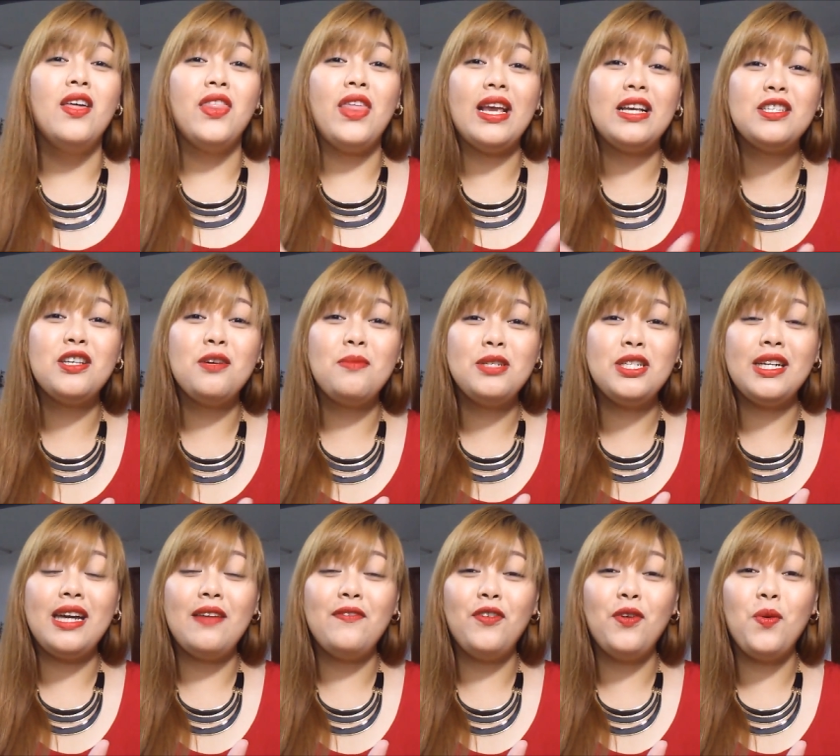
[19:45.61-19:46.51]
Thank you so much
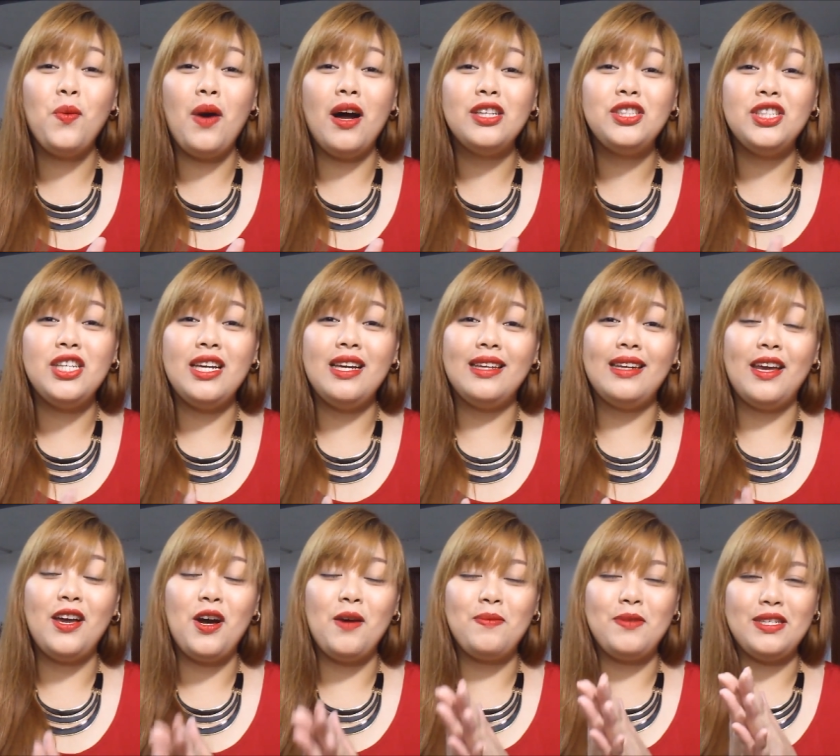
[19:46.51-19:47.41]
again for watching and
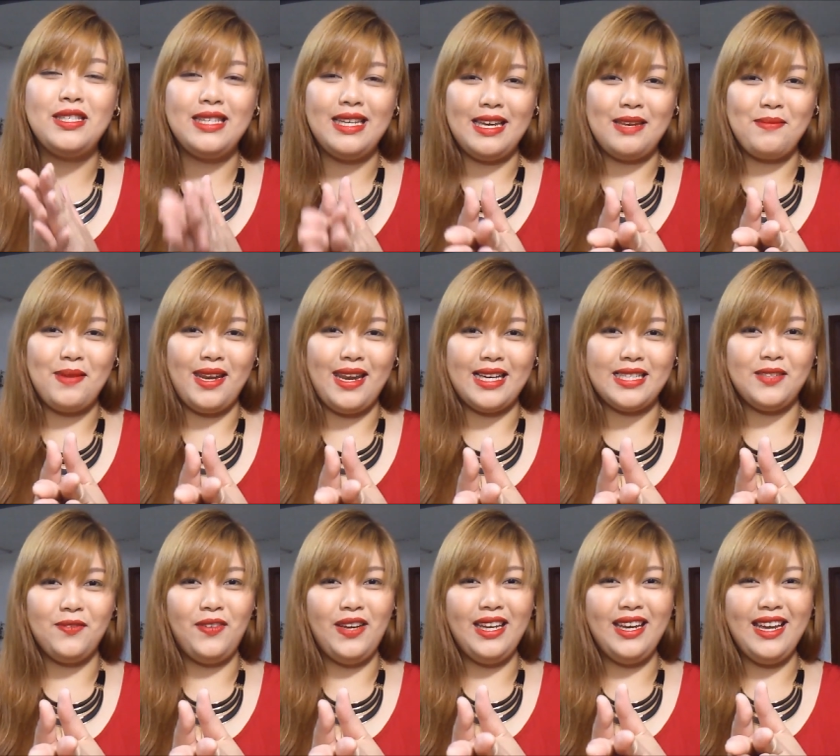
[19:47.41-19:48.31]
I hope to see you in my
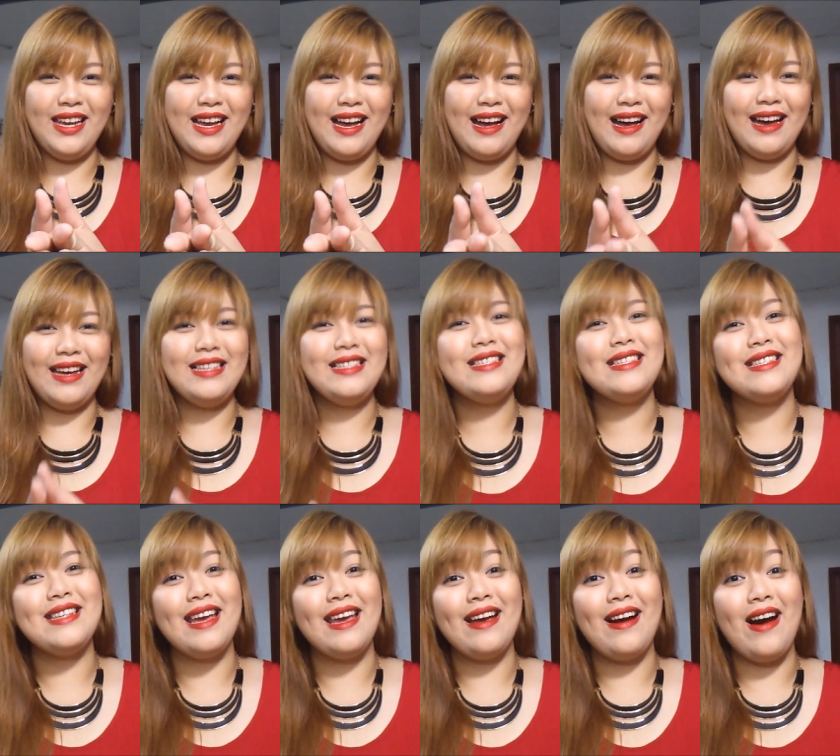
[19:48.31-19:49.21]
next video, guys.
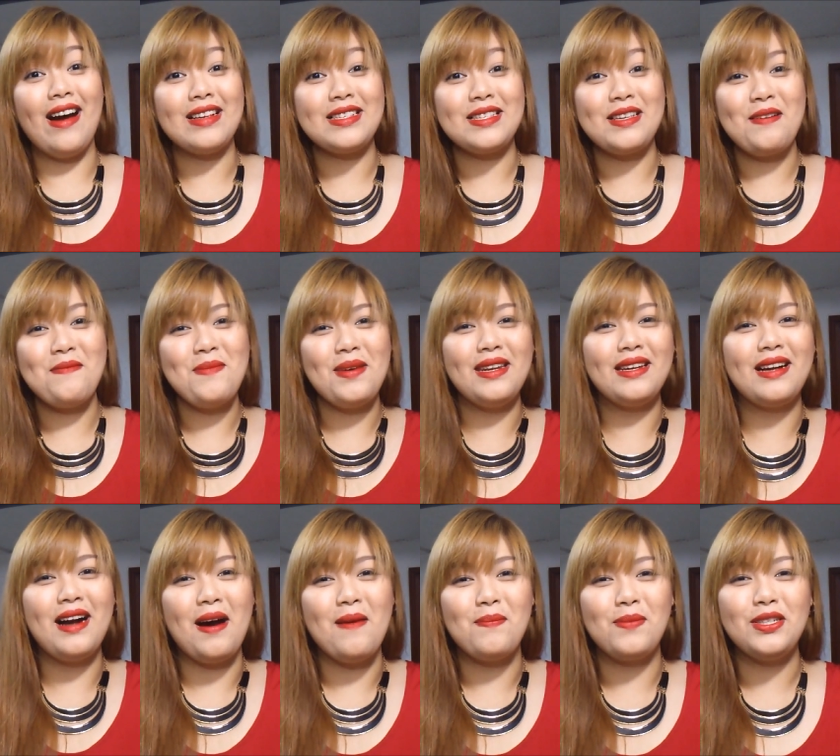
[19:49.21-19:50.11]
Stay awesome and
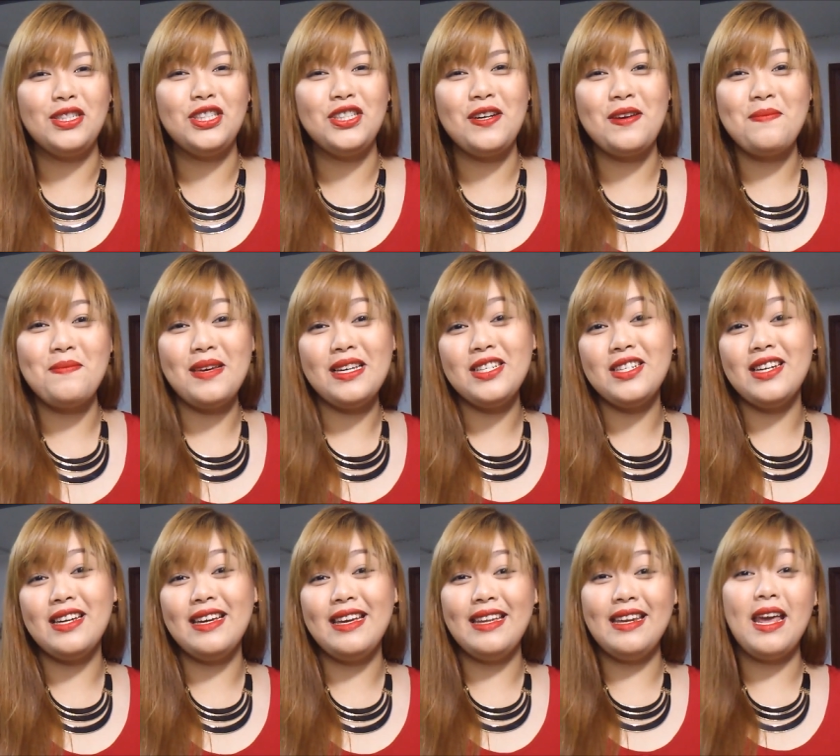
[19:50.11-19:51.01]
accomplish your
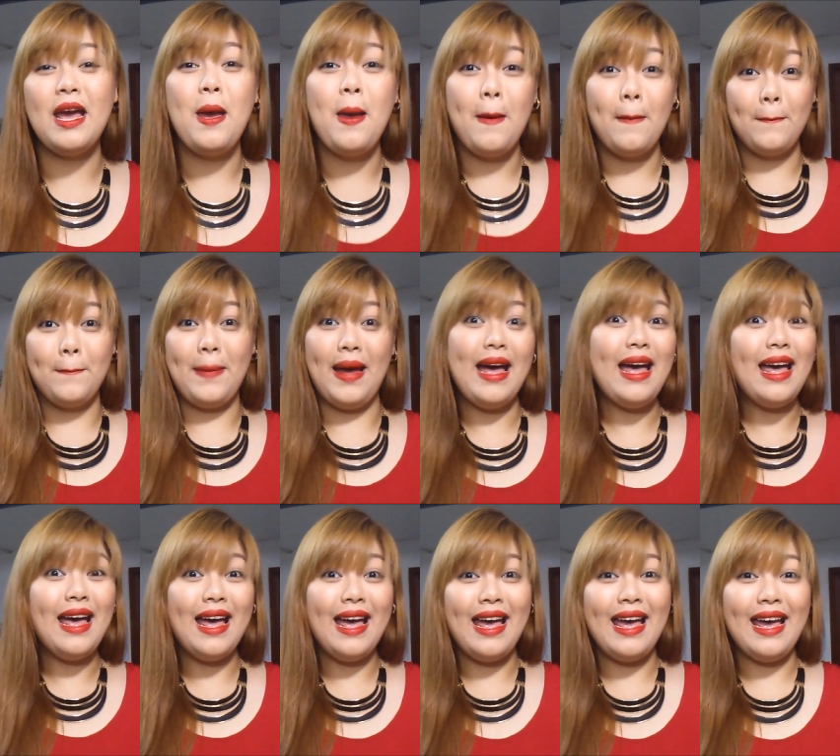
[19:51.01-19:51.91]
mission.
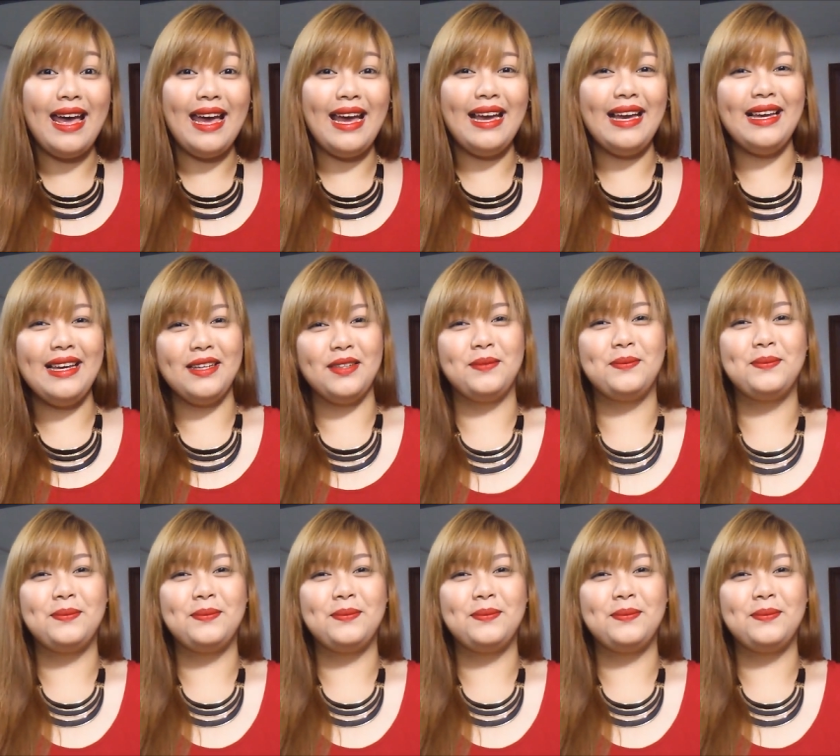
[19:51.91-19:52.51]
Bye!